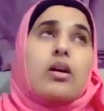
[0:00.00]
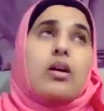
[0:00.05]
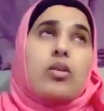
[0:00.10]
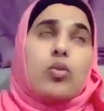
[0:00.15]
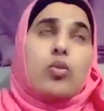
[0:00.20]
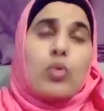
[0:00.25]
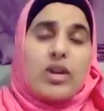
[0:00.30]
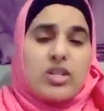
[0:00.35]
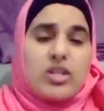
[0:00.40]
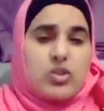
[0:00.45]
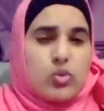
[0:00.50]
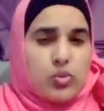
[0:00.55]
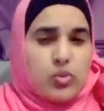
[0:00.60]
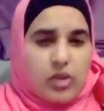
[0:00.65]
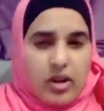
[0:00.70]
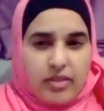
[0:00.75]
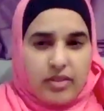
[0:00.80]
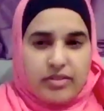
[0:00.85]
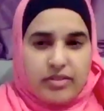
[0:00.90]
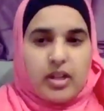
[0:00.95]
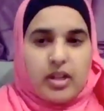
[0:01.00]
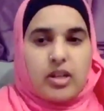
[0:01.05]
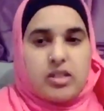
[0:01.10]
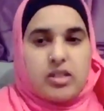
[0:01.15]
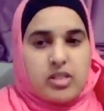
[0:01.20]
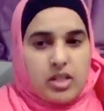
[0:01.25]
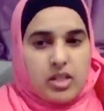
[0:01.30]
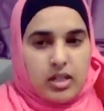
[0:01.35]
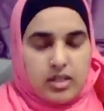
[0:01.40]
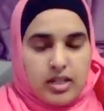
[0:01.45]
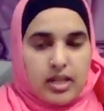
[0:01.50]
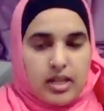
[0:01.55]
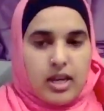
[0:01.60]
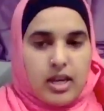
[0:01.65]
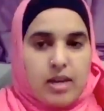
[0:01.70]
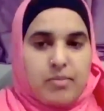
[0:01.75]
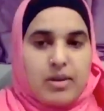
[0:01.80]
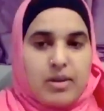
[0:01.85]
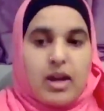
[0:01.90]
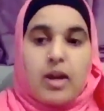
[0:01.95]
Quite soon after, a consultant
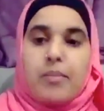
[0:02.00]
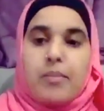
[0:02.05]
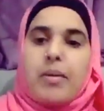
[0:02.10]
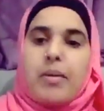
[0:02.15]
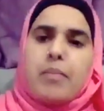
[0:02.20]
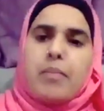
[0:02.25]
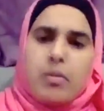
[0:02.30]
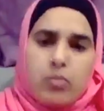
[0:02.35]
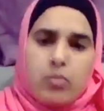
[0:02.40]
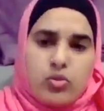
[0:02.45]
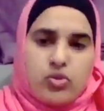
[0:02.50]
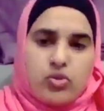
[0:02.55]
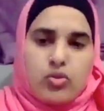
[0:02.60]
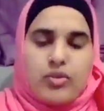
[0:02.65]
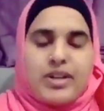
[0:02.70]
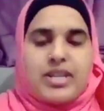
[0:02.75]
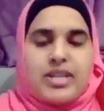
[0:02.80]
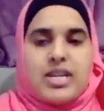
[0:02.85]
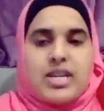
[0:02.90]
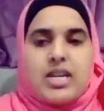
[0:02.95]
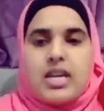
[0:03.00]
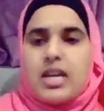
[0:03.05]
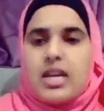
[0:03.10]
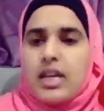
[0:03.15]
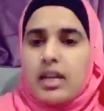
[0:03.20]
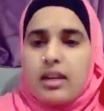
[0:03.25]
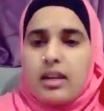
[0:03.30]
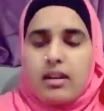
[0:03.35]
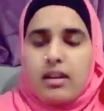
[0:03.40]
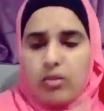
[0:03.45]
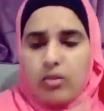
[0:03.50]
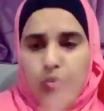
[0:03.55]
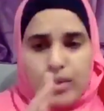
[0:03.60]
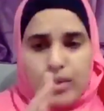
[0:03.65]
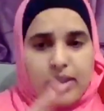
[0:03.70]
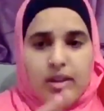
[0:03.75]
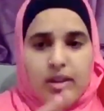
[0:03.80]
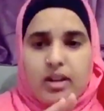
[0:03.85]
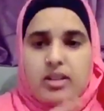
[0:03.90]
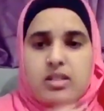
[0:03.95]
came down. My mum was already in
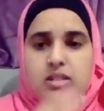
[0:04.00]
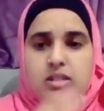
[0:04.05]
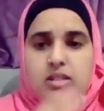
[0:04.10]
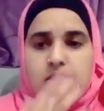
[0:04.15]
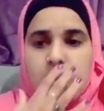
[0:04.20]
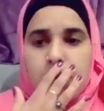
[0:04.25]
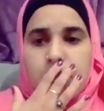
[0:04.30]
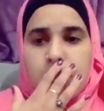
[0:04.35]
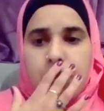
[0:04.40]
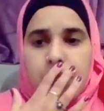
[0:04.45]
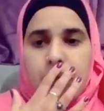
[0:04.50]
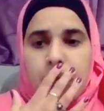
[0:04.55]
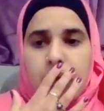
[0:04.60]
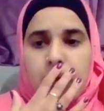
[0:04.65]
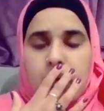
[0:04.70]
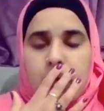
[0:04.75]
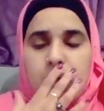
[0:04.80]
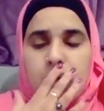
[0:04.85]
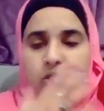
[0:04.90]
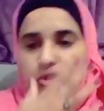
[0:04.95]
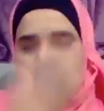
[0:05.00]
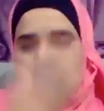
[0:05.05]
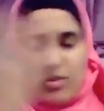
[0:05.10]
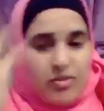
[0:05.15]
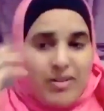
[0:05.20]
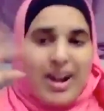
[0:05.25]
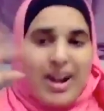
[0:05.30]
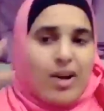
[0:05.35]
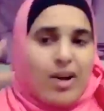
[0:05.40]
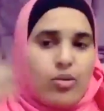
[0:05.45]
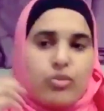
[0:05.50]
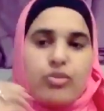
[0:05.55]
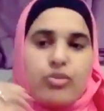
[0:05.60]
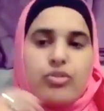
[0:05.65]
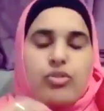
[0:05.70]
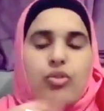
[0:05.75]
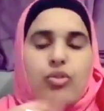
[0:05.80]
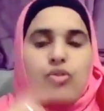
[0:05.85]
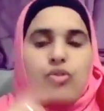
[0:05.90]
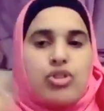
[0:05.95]
with us. She was around,
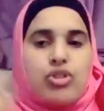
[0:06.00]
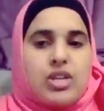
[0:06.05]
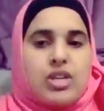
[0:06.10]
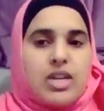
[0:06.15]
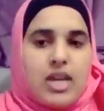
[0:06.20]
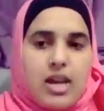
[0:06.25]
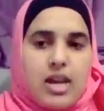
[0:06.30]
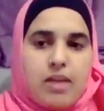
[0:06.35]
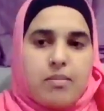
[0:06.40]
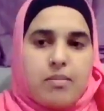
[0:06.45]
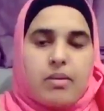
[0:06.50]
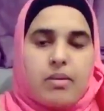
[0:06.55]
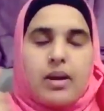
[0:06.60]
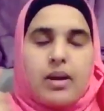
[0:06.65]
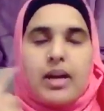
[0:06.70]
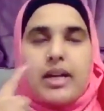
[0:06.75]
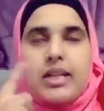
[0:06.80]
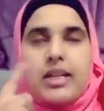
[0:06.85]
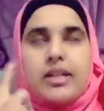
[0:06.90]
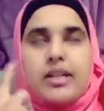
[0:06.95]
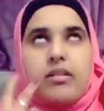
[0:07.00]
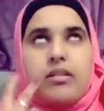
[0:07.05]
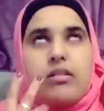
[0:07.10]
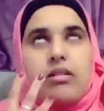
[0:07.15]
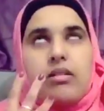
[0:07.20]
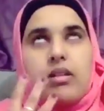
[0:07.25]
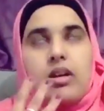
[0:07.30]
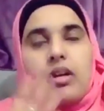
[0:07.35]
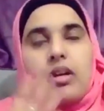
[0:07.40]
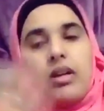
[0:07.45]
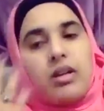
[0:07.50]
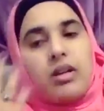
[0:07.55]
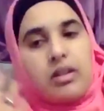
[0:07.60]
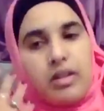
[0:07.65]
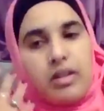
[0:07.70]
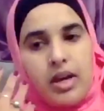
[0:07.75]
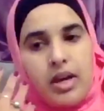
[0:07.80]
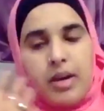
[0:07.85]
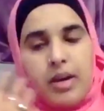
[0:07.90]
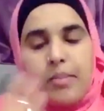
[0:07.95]
so she came, and
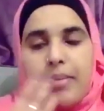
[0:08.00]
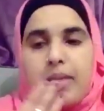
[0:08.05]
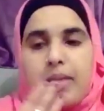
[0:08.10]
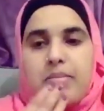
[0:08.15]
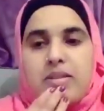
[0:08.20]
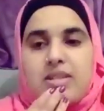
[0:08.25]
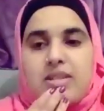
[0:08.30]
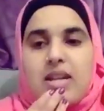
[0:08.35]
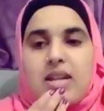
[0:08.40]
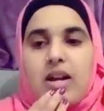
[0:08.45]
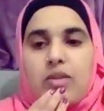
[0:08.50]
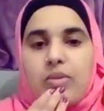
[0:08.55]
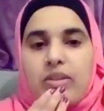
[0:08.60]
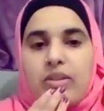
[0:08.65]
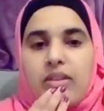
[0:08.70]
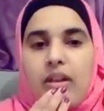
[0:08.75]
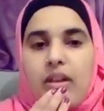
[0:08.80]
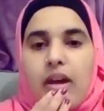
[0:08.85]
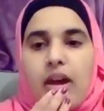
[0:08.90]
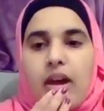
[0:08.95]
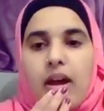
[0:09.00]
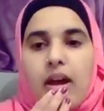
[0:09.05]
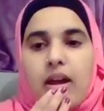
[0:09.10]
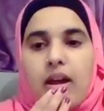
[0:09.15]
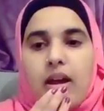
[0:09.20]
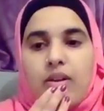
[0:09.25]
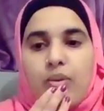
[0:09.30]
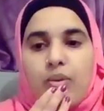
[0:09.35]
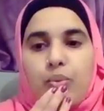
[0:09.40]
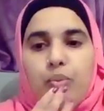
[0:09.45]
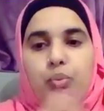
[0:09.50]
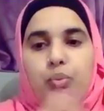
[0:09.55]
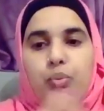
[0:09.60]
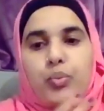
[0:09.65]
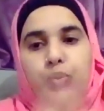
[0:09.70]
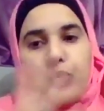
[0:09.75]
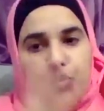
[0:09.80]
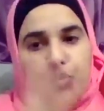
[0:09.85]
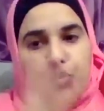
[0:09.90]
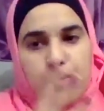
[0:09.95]
baby's dad was there, and
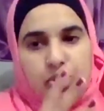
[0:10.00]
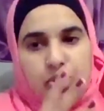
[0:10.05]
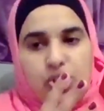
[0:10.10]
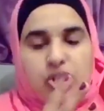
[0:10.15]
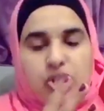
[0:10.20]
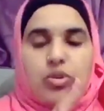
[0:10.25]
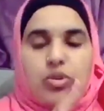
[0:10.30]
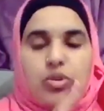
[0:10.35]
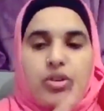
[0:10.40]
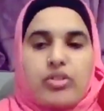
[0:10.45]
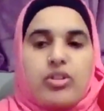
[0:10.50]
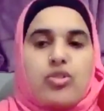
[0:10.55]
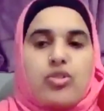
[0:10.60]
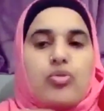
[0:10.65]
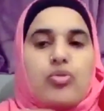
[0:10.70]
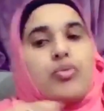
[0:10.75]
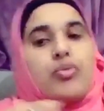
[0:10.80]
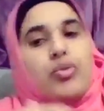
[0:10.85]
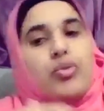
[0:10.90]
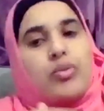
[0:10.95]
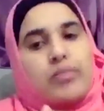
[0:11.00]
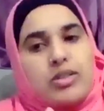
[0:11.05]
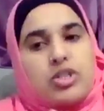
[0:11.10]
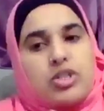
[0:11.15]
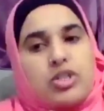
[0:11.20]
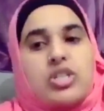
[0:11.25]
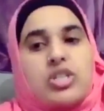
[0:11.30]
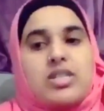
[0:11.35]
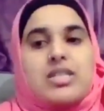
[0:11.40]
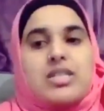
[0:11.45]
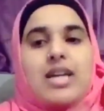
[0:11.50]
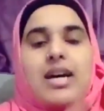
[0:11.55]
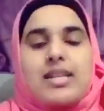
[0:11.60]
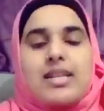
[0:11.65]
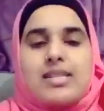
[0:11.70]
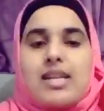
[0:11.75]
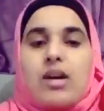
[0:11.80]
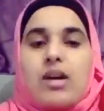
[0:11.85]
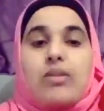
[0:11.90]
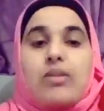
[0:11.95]
she took us into a room and she just sat us
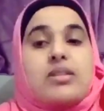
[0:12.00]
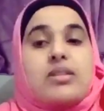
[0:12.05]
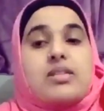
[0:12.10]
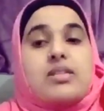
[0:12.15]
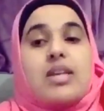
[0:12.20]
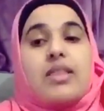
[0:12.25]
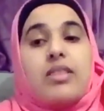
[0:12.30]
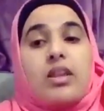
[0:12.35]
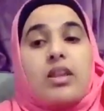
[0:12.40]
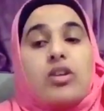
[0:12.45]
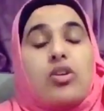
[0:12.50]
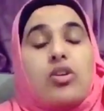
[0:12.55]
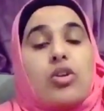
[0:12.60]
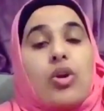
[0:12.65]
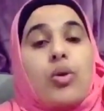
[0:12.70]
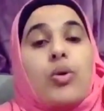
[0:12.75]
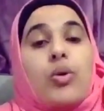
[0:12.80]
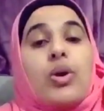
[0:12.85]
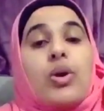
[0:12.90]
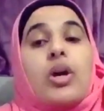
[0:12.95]
down and said that,